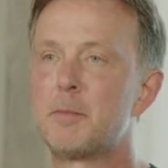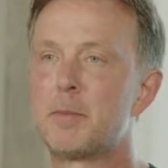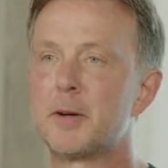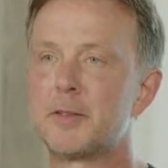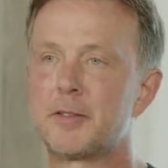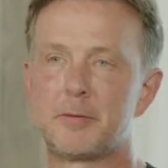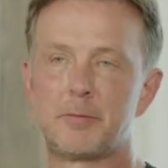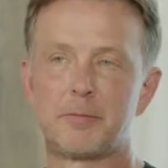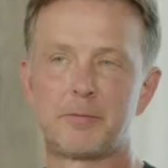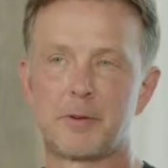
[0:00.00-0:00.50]

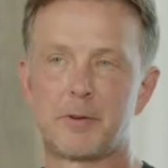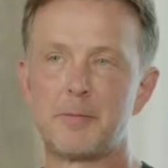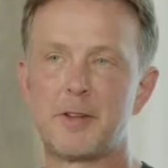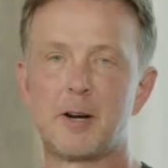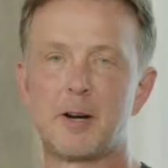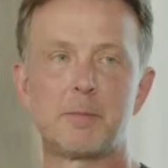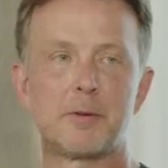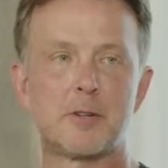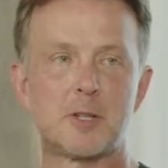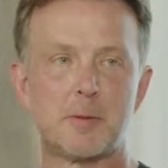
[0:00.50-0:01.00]
But from
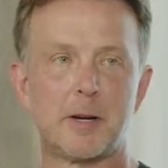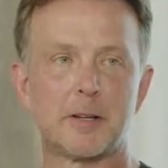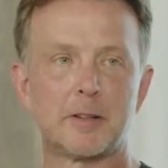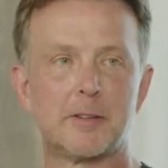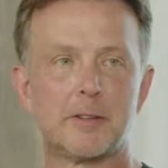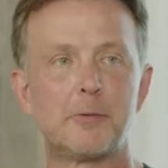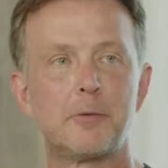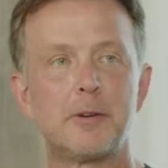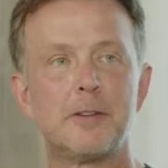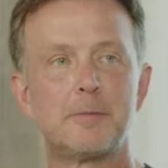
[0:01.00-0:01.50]
their
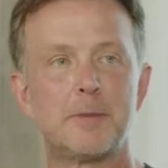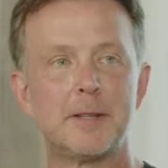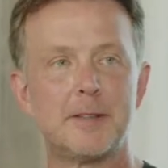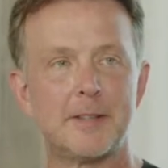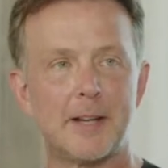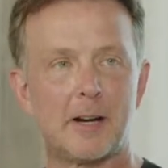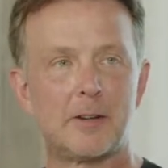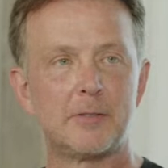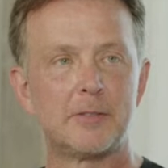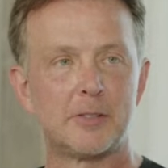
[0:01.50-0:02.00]
perspective, we've
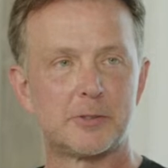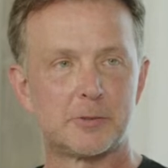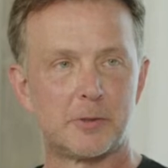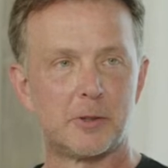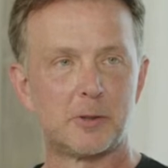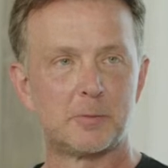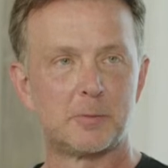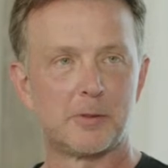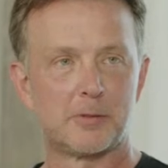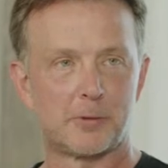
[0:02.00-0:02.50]
been down this
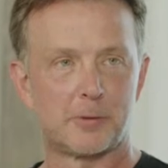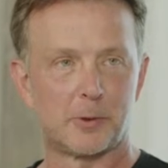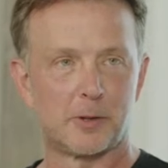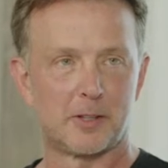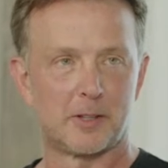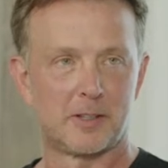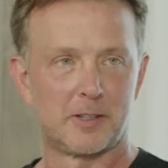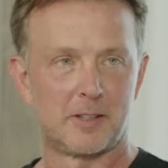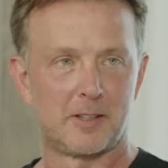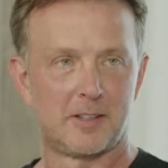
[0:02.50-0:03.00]
road
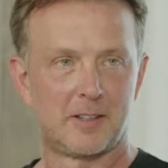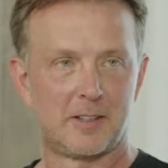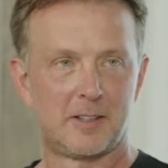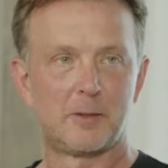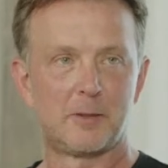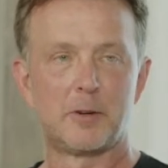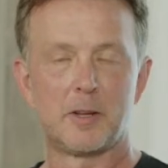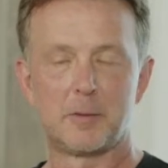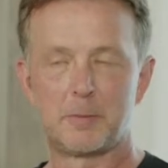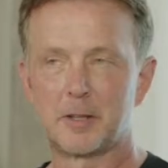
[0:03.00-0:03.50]
before
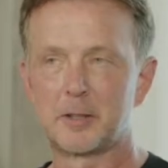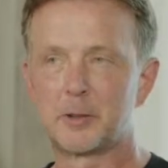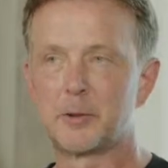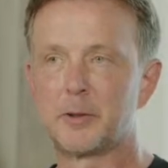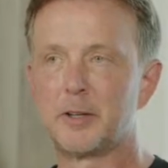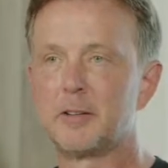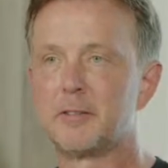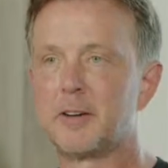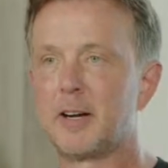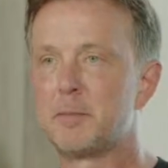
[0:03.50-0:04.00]
with
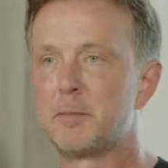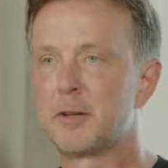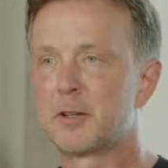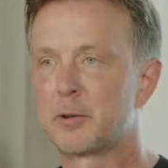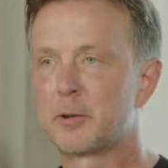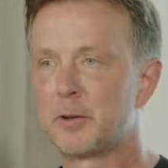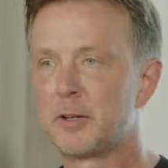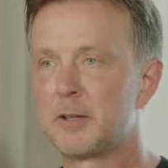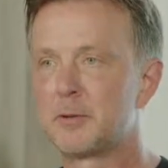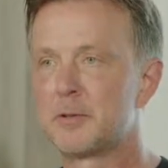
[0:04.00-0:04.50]
Bitcoin, right?
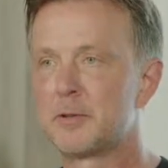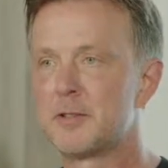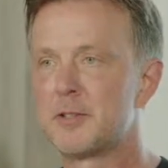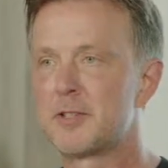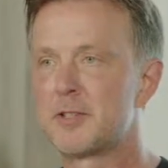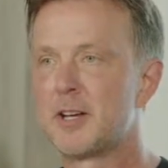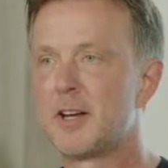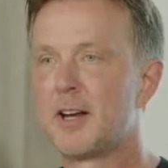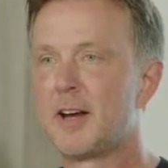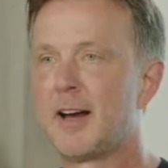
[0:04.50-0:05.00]
Bitcoin
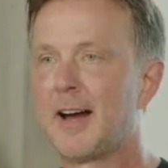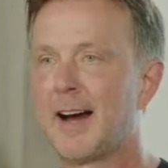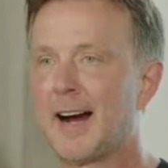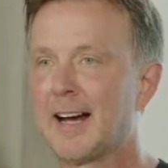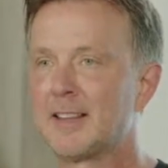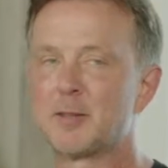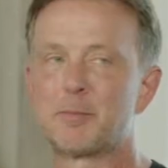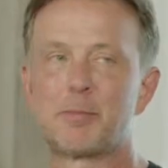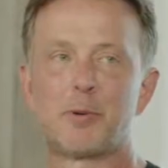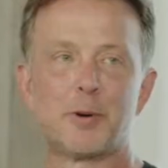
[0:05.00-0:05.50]
was
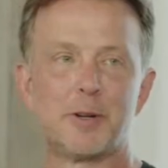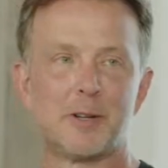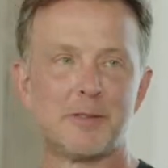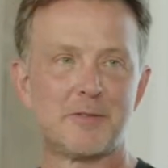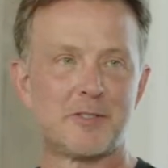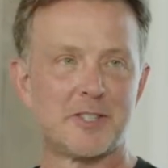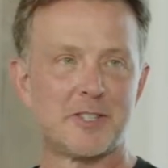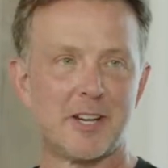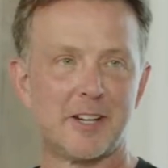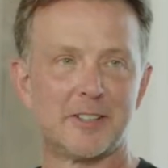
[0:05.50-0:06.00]
at the point
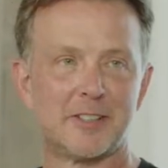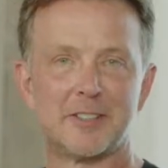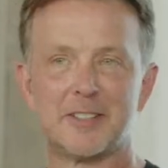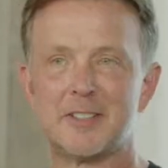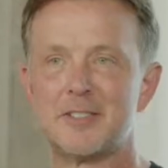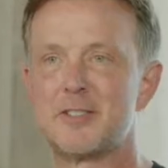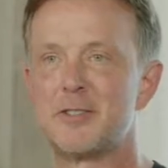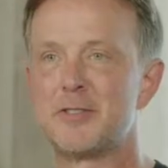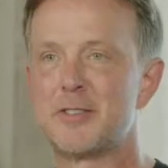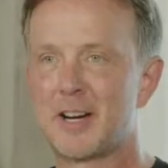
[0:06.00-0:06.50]
of sale
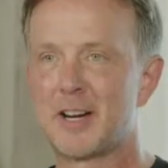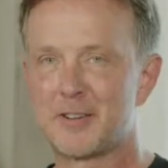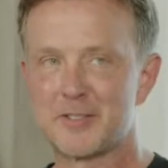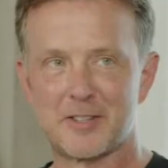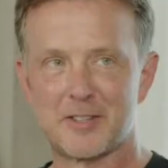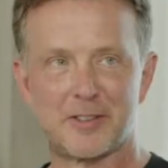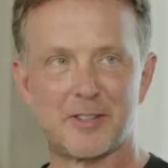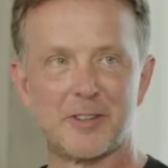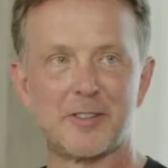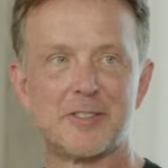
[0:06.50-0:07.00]
in
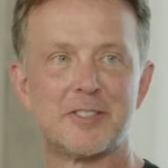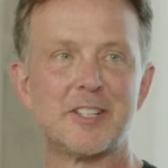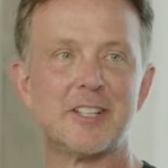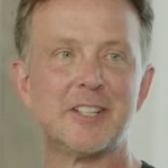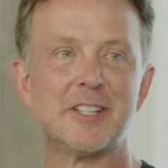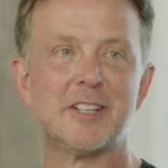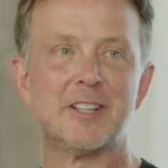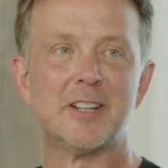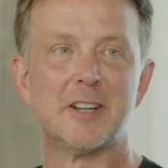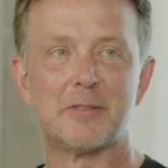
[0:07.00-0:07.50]

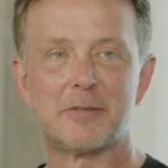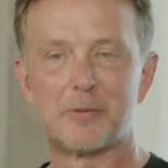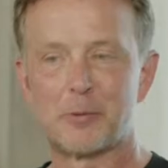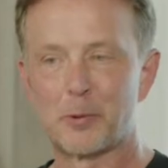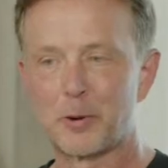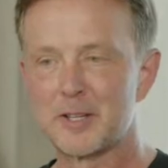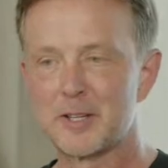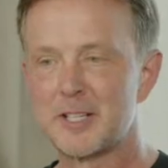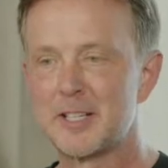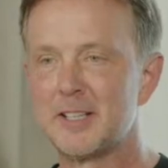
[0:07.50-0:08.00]
2013 and
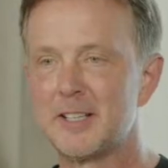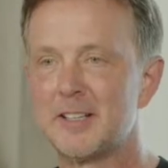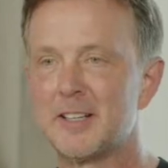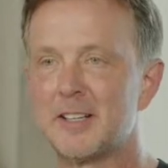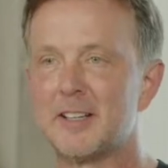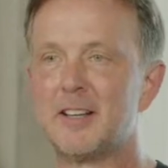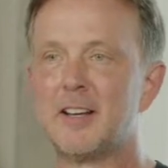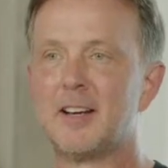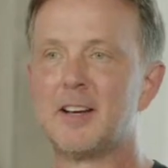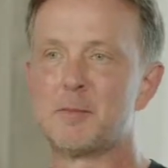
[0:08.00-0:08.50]
14,
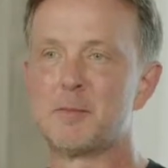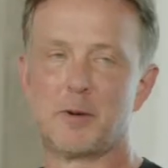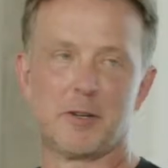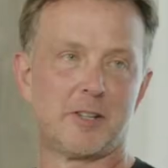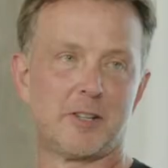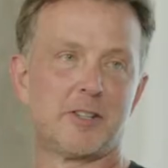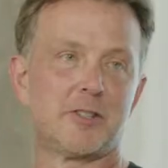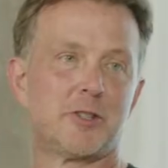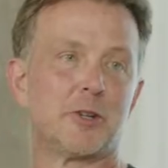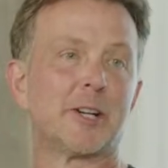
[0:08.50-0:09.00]
and
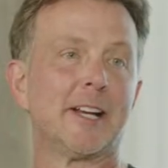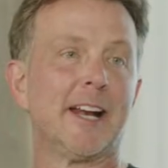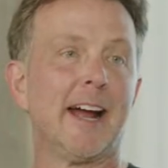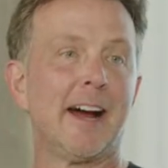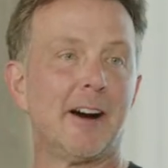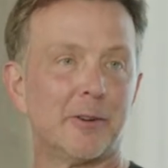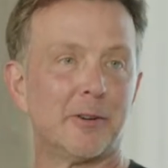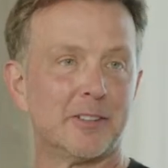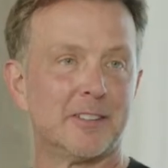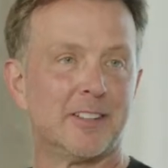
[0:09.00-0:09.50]
merchants took it
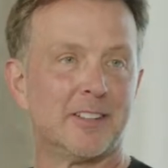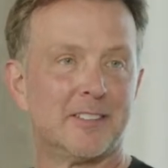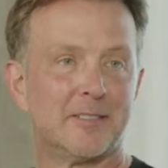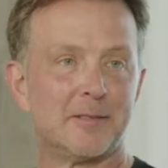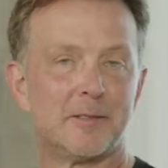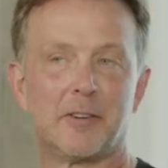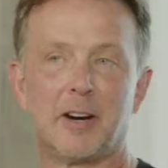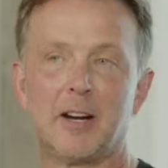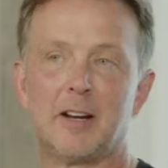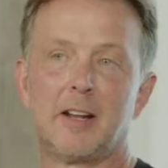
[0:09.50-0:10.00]
out,
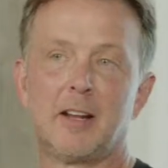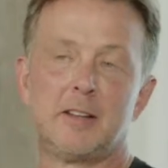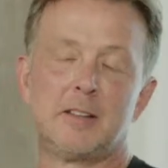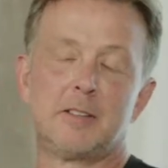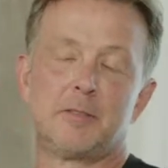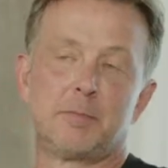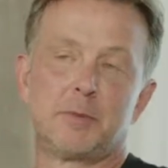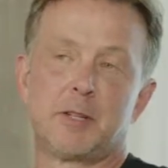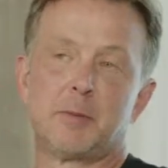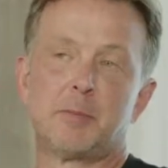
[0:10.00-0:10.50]
right?
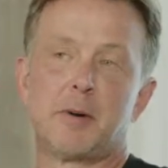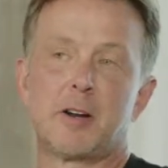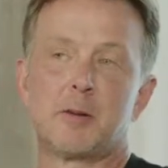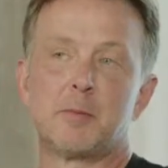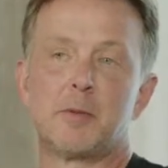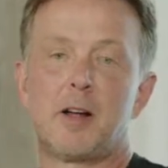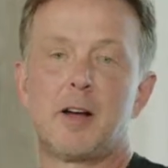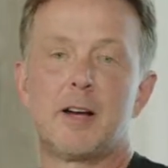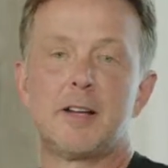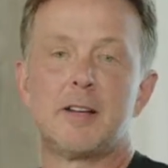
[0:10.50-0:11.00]
And the
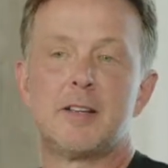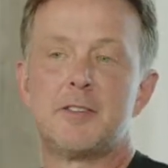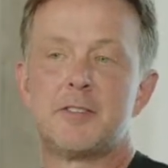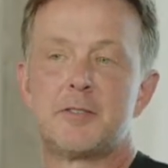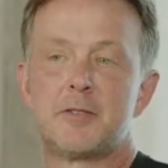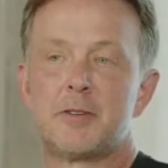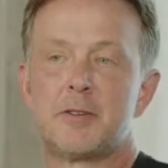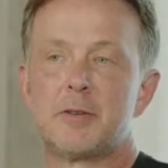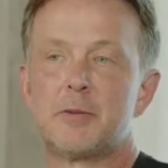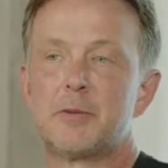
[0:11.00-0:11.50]
bottom line
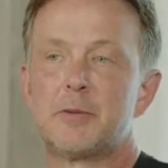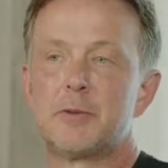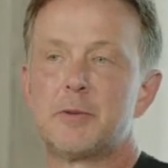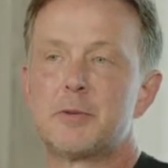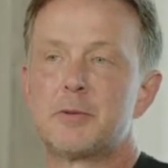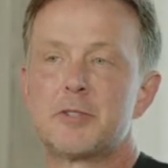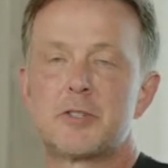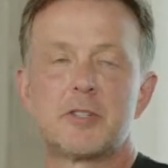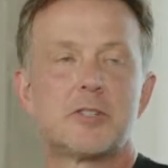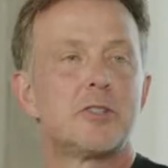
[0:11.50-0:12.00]
is it
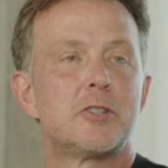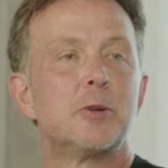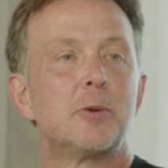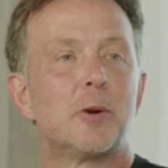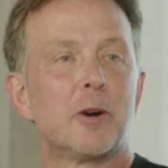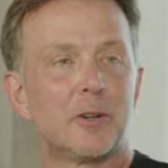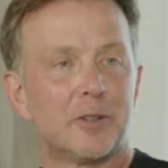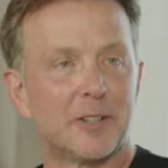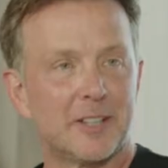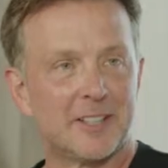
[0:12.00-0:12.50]
was just
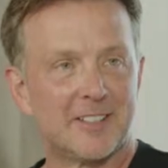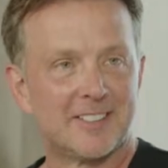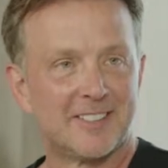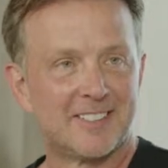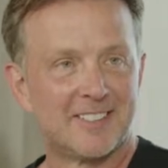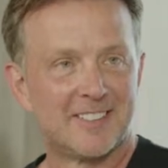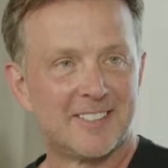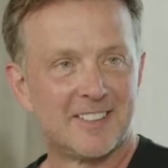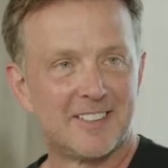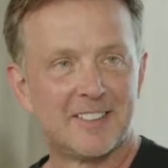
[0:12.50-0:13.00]
too early,
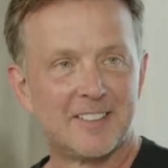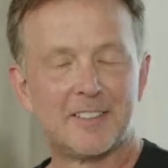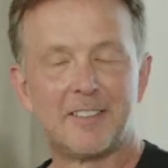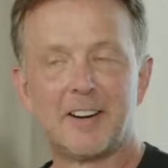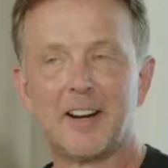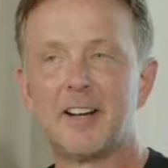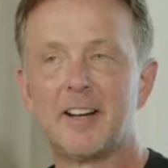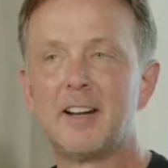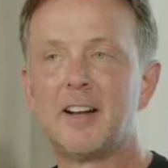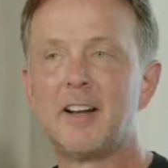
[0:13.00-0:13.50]

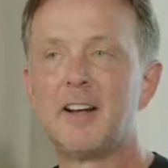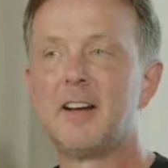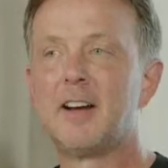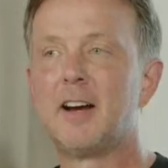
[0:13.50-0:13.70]
right?